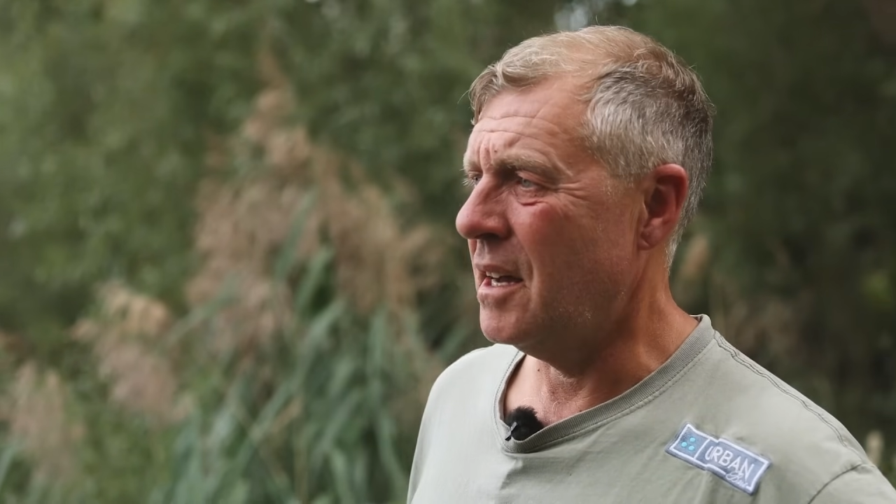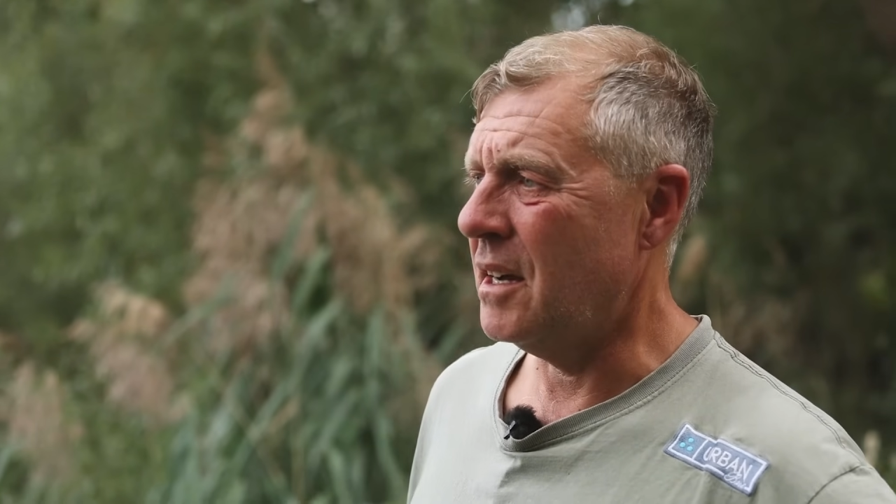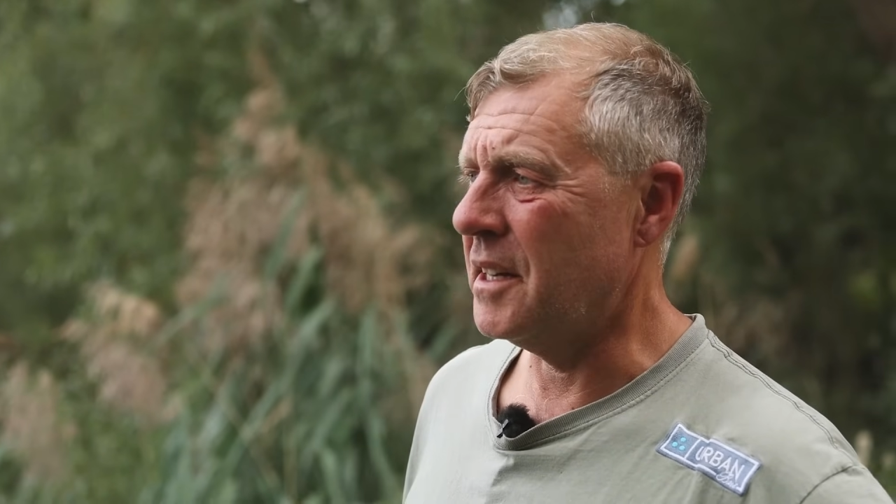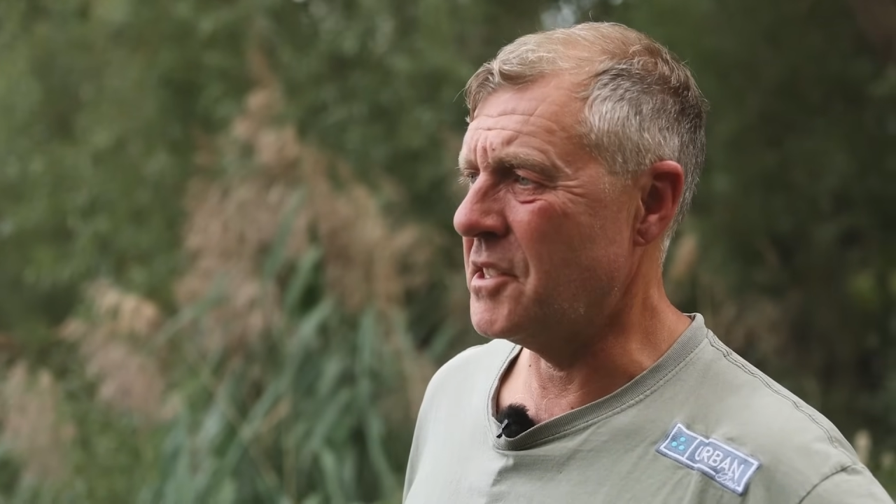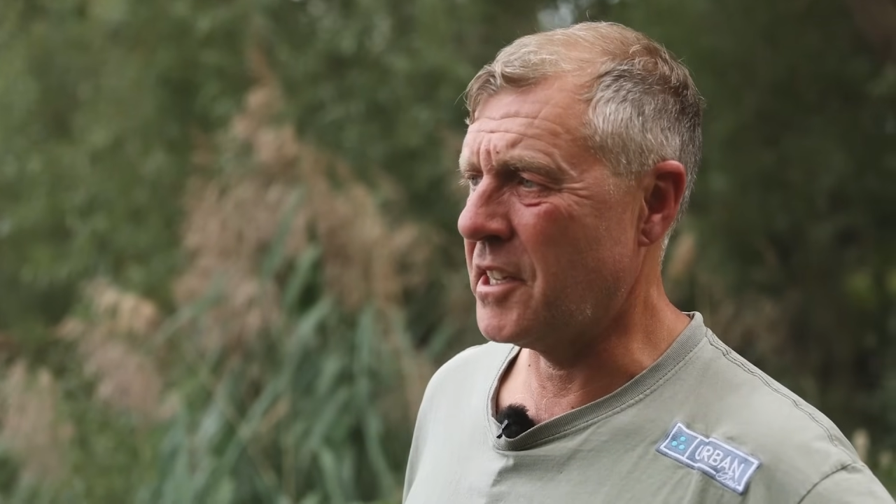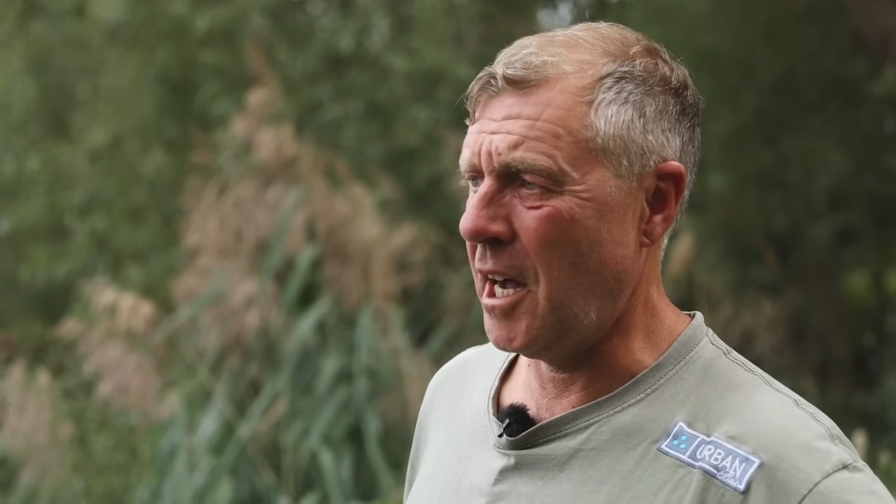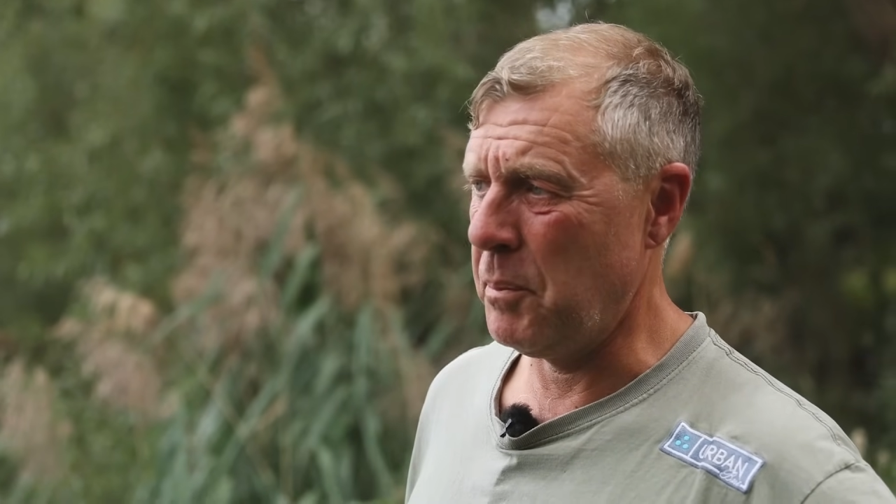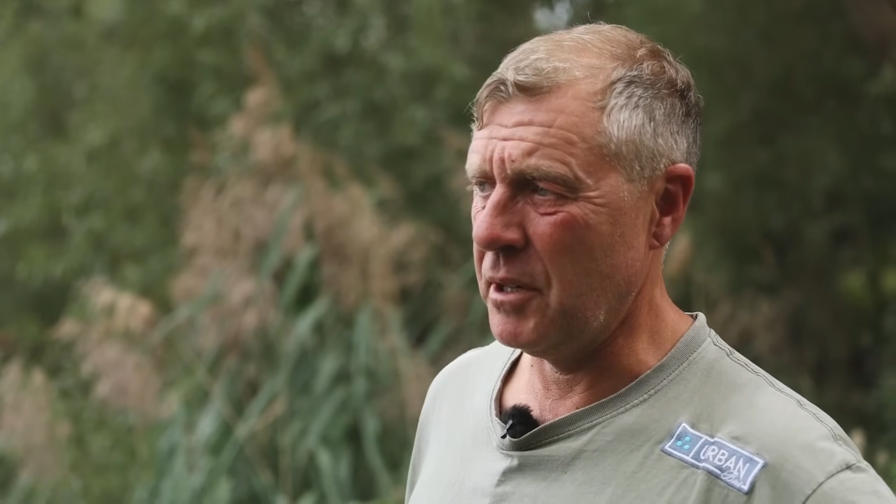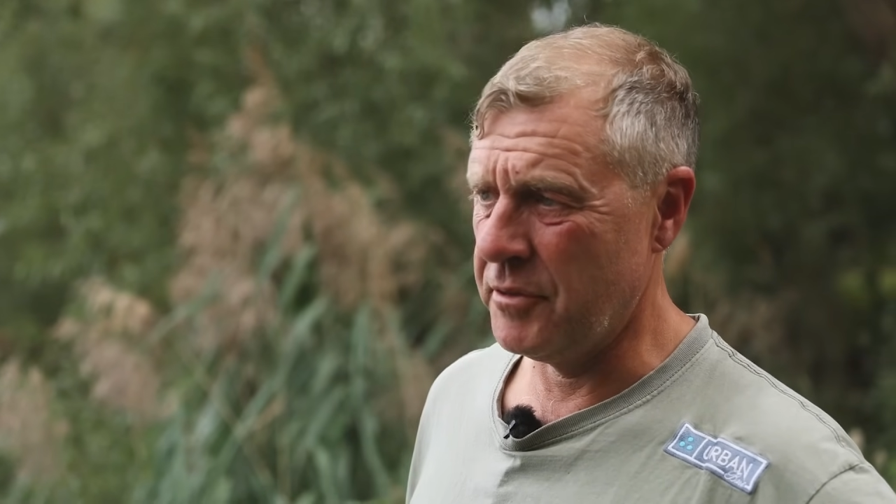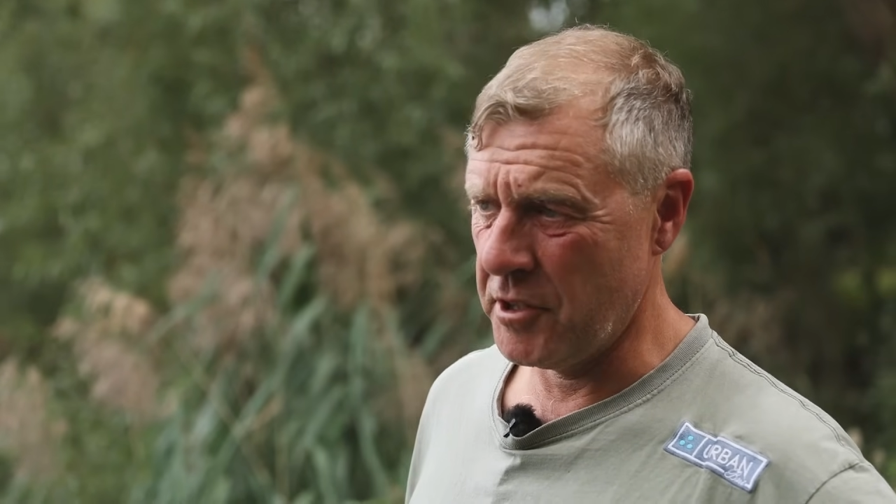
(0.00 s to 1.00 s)
there's a
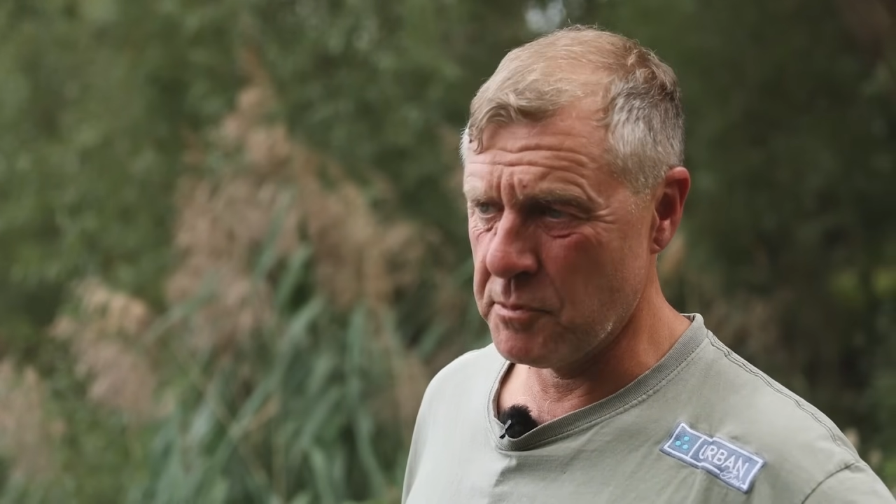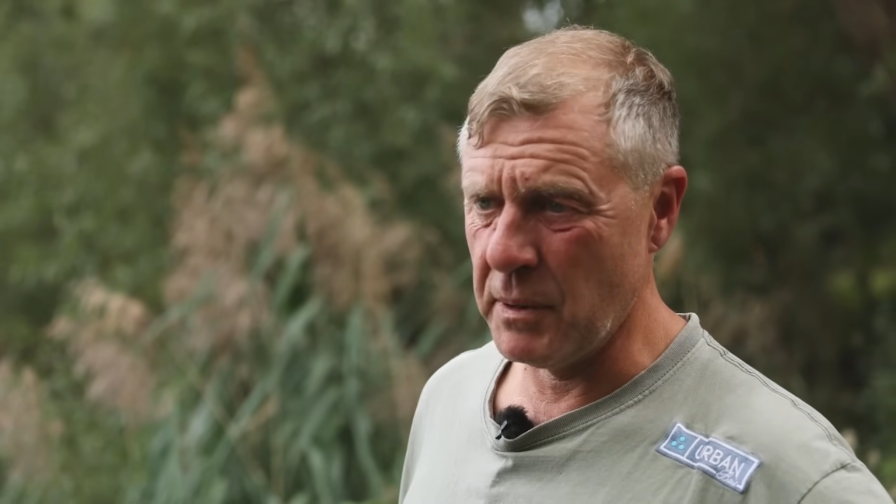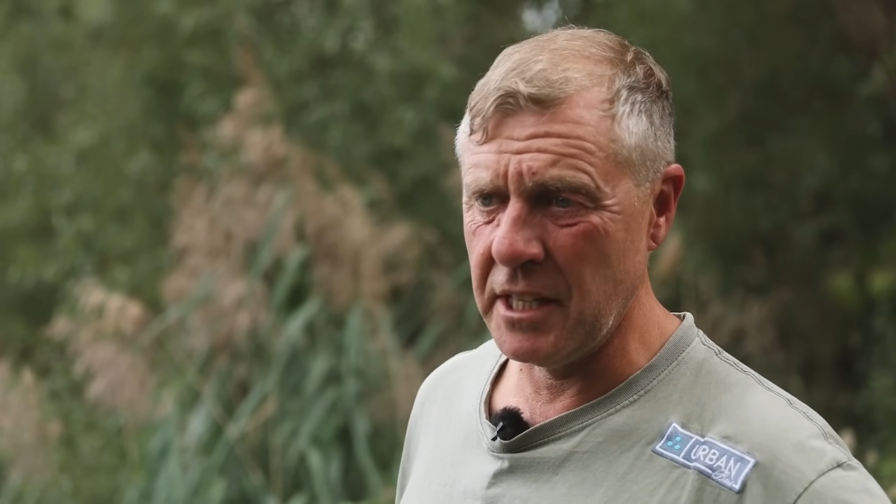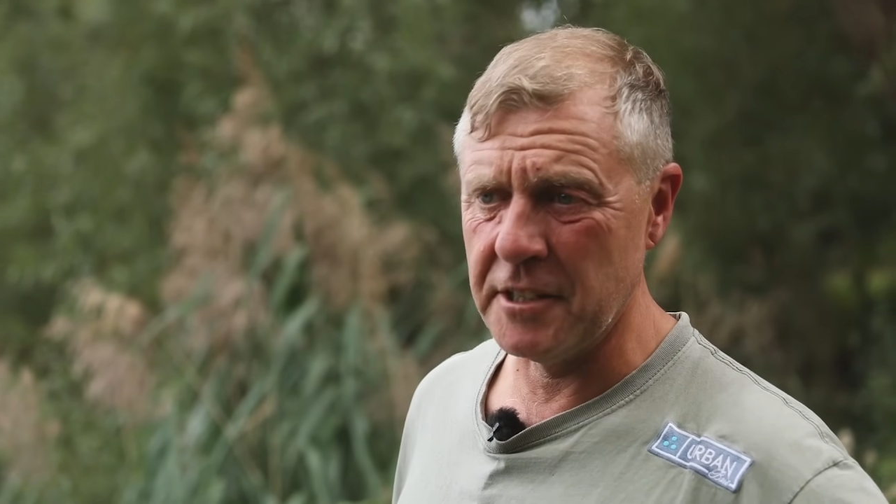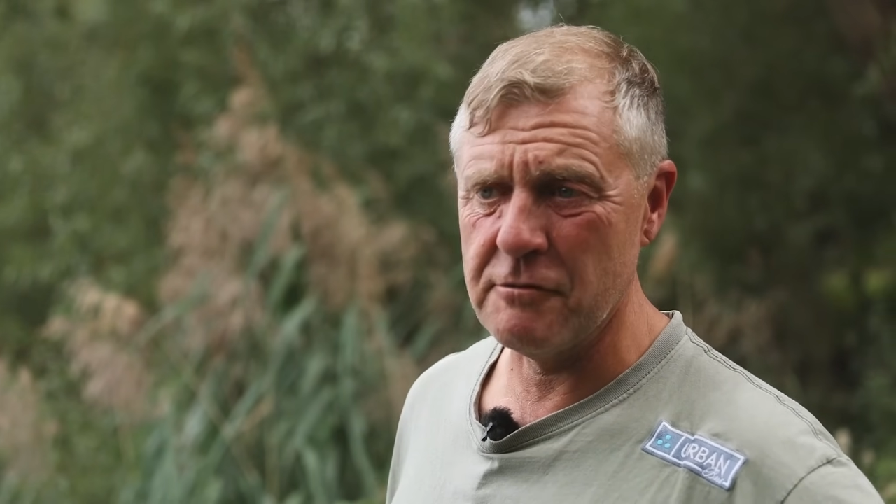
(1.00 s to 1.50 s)
couple of fish milling